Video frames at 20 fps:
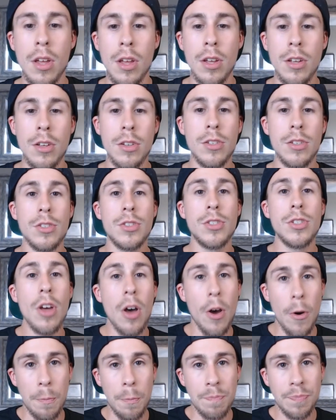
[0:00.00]

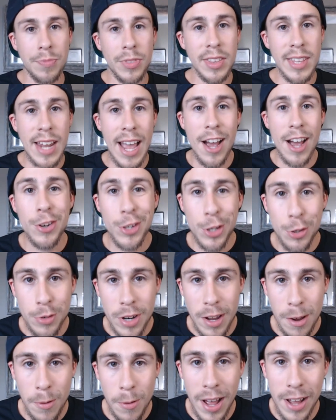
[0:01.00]
So, now you
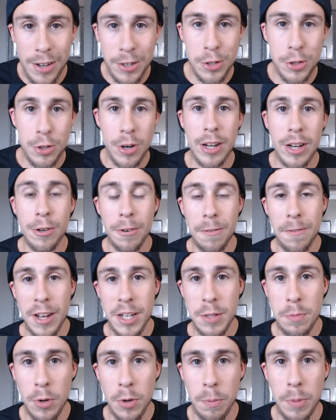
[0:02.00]
know how to train your
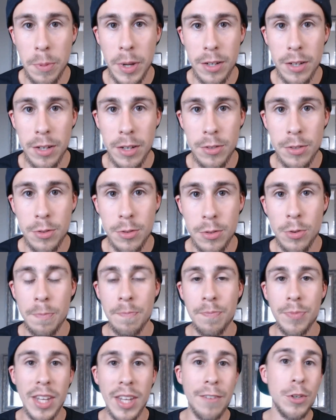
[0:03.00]
Facebook Pixel. If
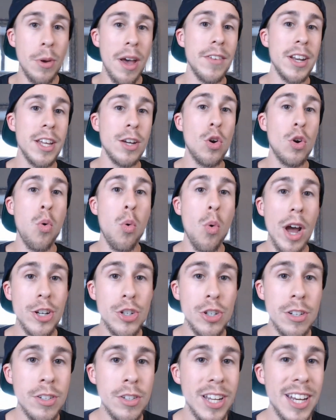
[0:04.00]
you have any
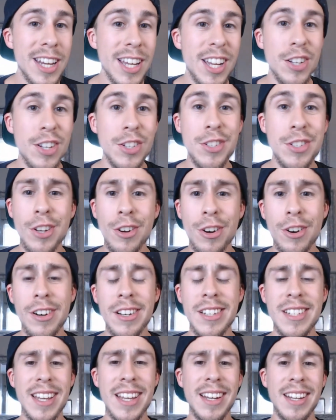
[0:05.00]
questions, any
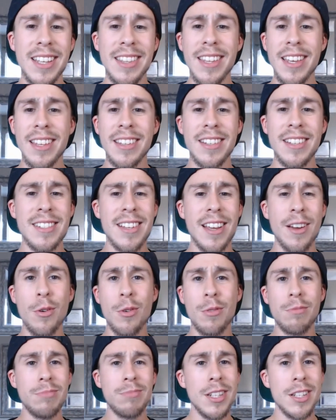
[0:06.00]
concerns, anything that's
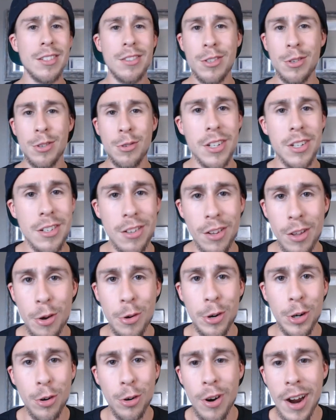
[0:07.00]
like, this dude is a
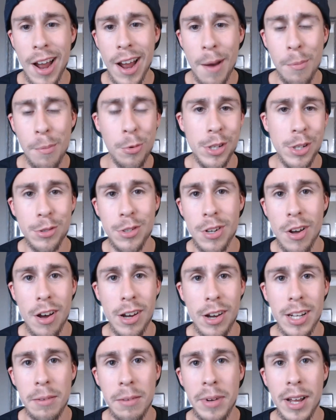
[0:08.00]
load of crap, what are you
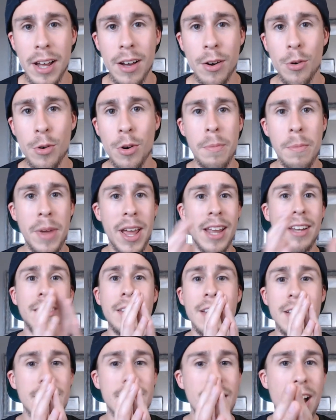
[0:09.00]
talking about? Or, man,
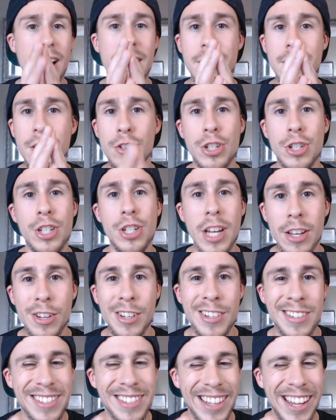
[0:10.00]
this guy's a
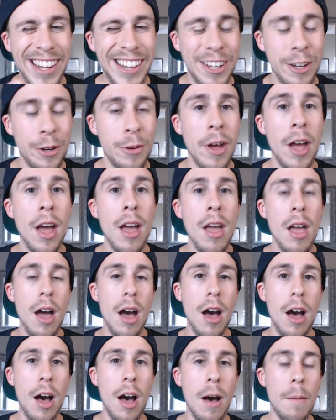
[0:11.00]
genius, thank you.
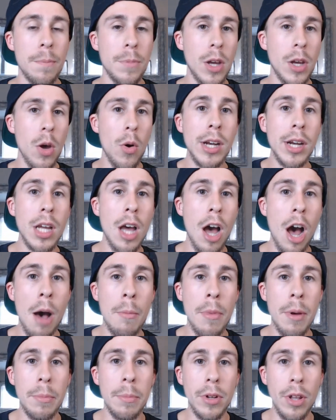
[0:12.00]
Go ahead and
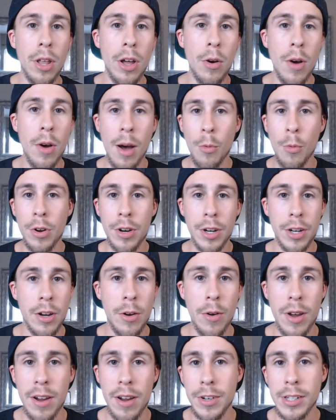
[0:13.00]
comment below. I want to know
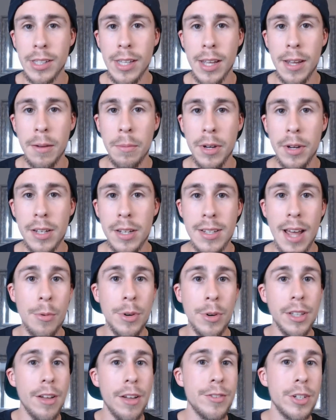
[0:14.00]
everything because I
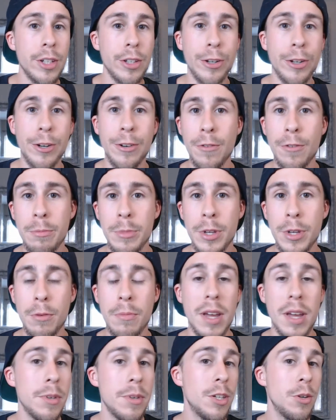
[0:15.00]
would love to learn from you.
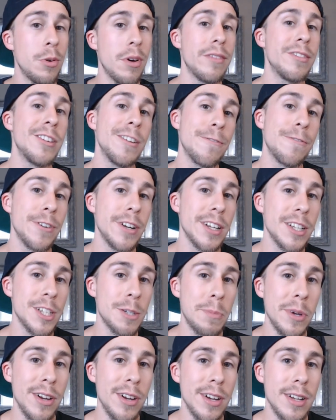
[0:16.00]
Maybe you have different
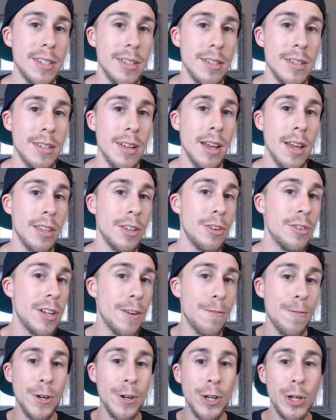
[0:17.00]
experiences. There are
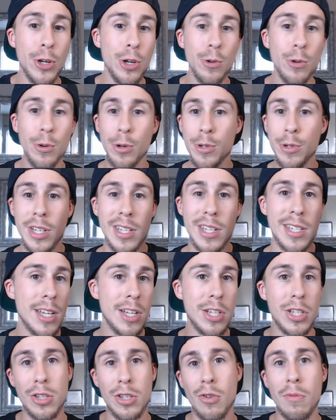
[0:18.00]
different gurus that say
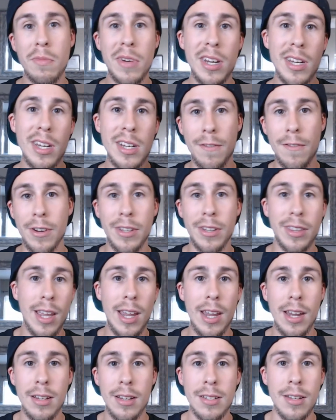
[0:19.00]
so many different
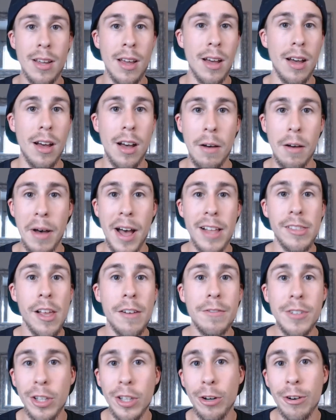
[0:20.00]
things. I
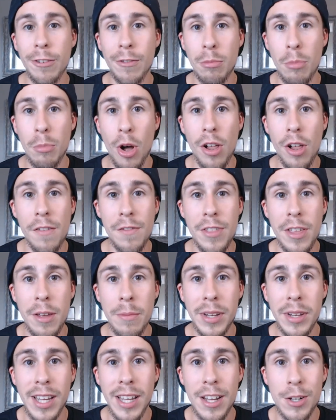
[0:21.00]
love to learn from all of them,
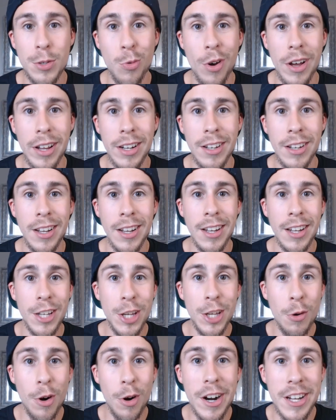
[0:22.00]
and guess what?
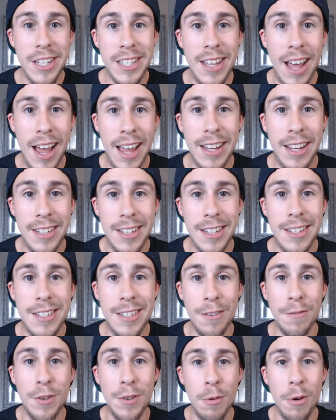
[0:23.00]
You are a scientist
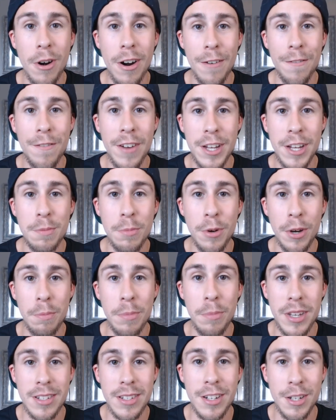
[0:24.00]
if you are a Facebook
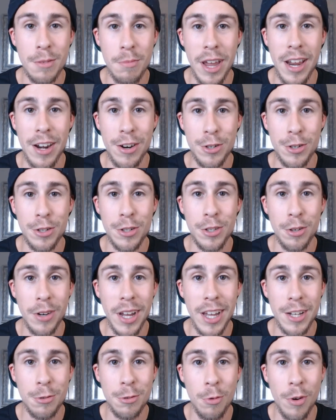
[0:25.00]
business manager, so
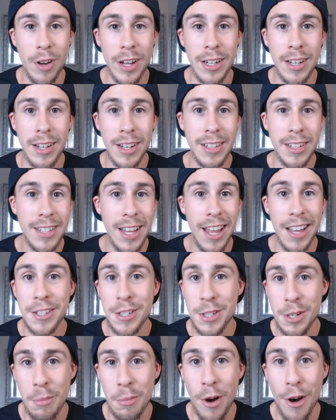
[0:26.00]
guess what?
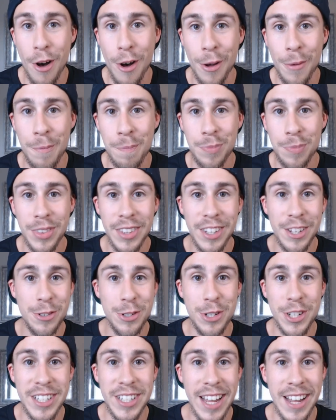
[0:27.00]
Test them all. You
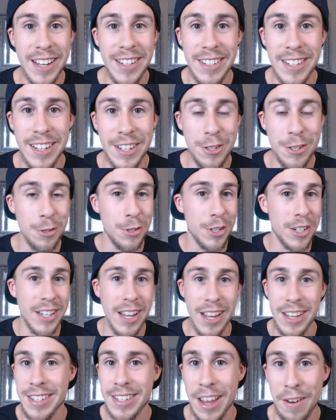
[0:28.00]
should test this. You should
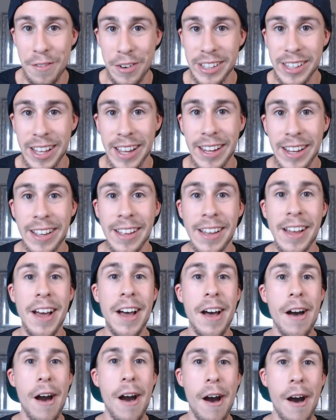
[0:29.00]
test everything.
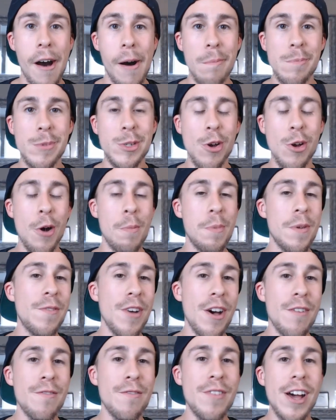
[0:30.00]
So I hope you
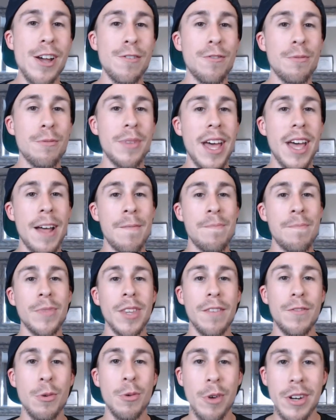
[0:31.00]
found value from that.
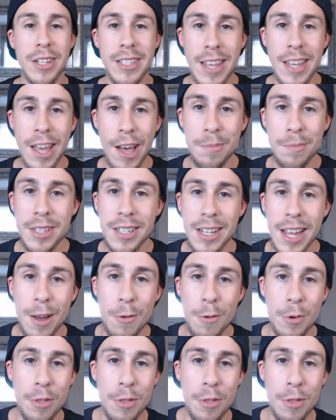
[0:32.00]
If you want to stay up to date with